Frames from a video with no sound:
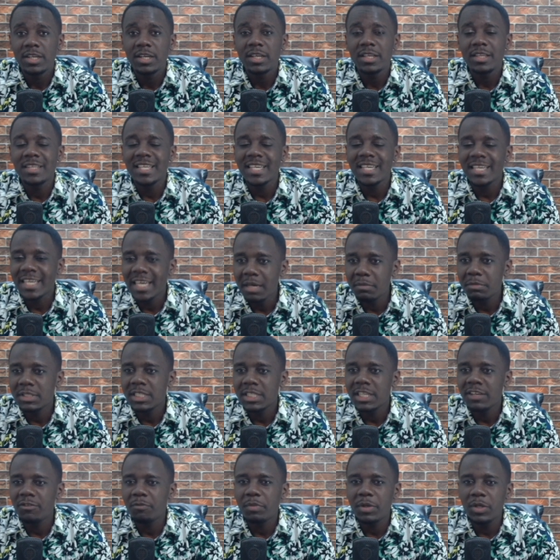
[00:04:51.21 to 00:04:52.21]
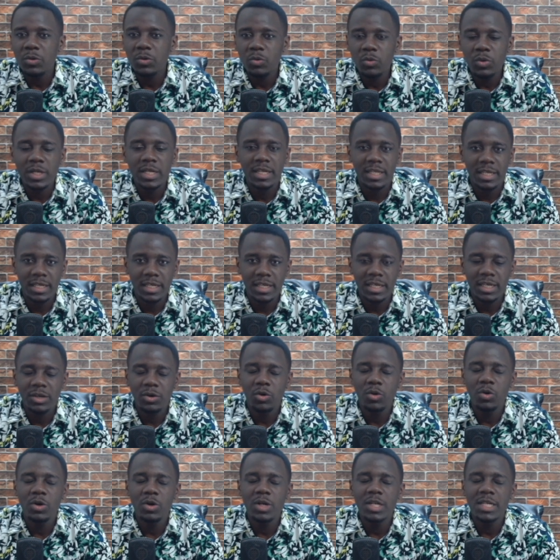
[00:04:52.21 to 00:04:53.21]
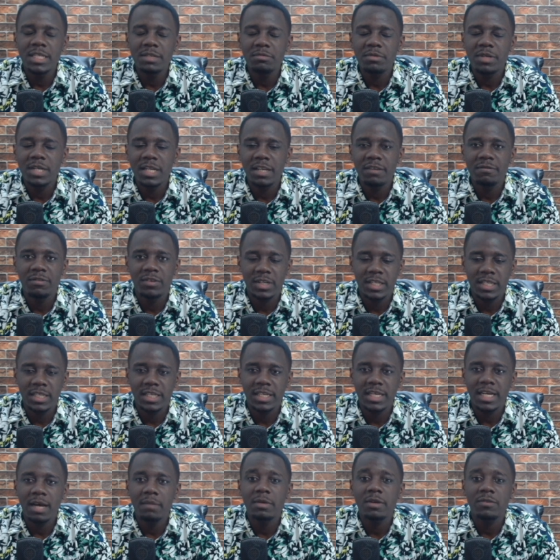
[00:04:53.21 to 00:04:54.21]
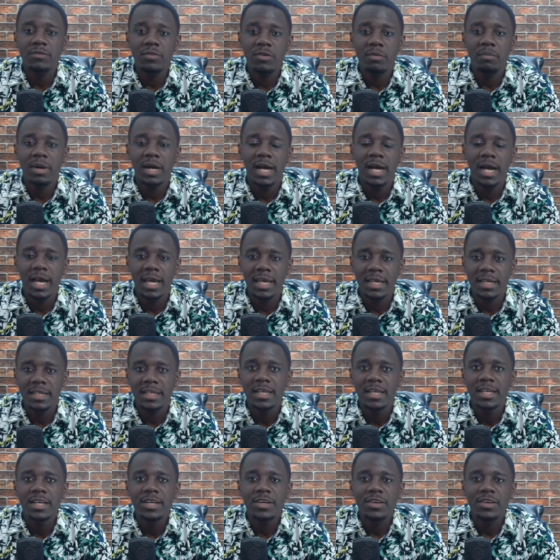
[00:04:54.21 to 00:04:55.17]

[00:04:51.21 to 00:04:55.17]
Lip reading: The games they've been winning, all leveling, coming from behind,